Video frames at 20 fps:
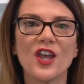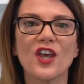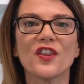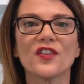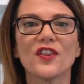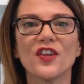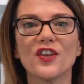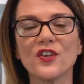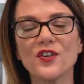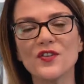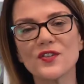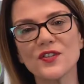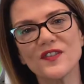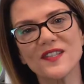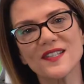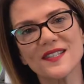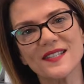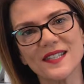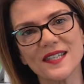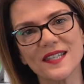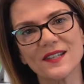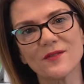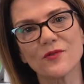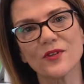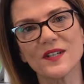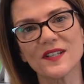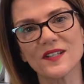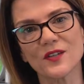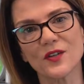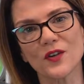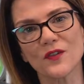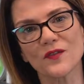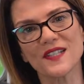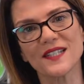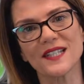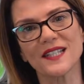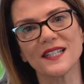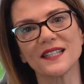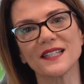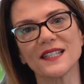The use of the Skin
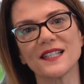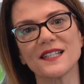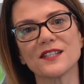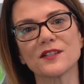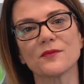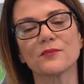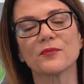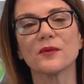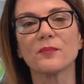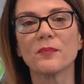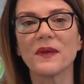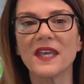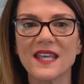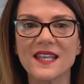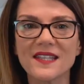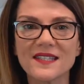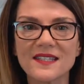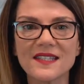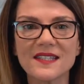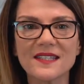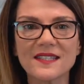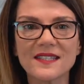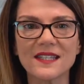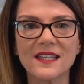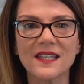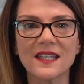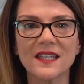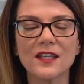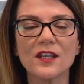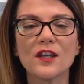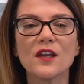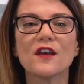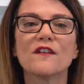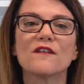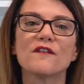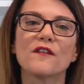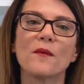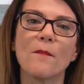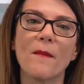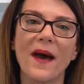Resurfacing Cleanser prepares the skin
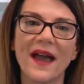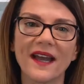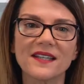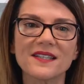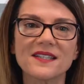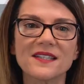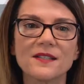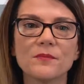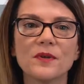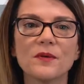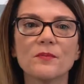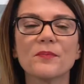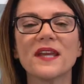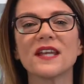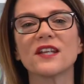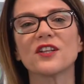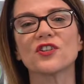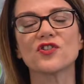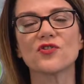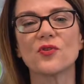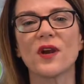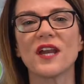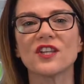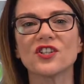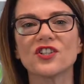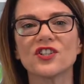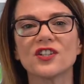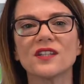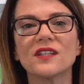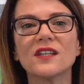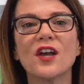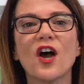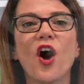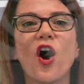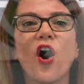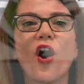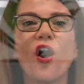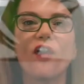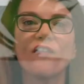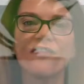for maximum penetration
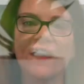of